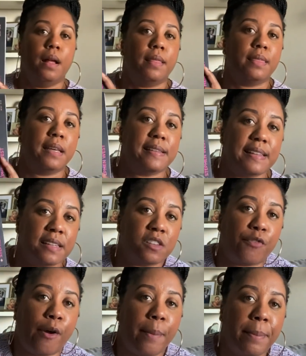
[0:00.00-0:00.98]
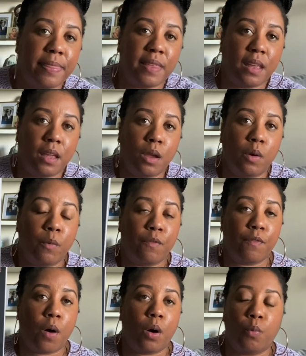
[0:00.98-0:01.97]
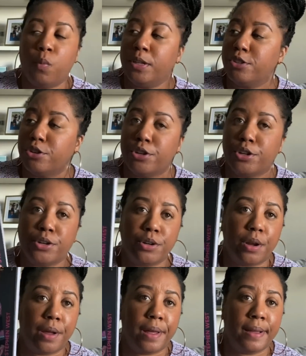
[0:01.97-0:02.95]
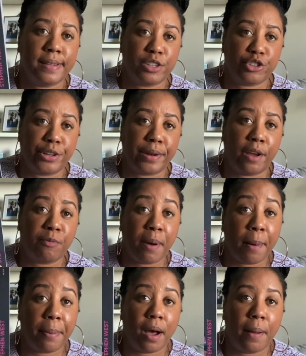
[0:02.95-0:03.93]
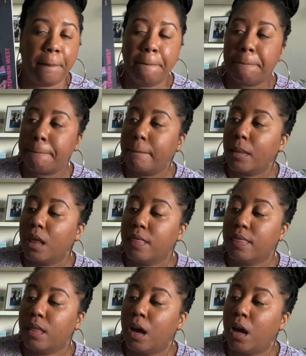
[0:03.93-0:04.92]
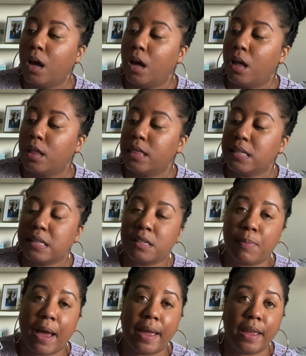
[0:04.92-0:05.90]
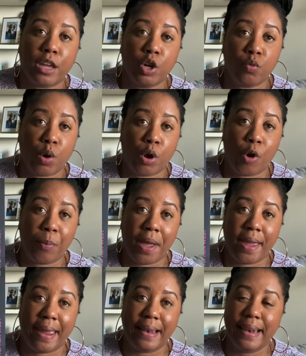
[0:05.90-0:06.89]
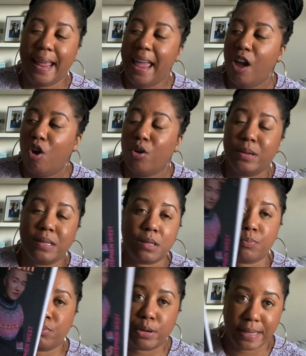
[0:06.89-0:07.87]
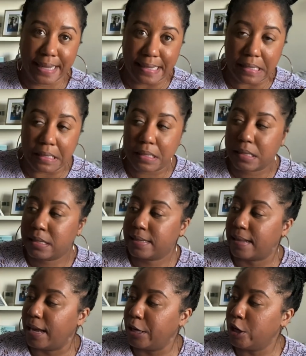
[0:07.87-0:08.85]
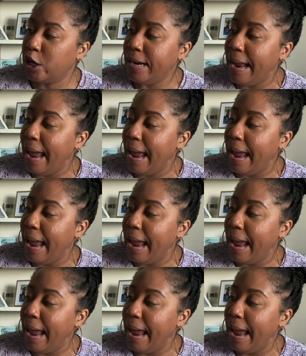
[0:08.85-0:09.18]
This is from the winter edition of Pom Pom. This is by Hiroko Payne, who is a brilliant designer,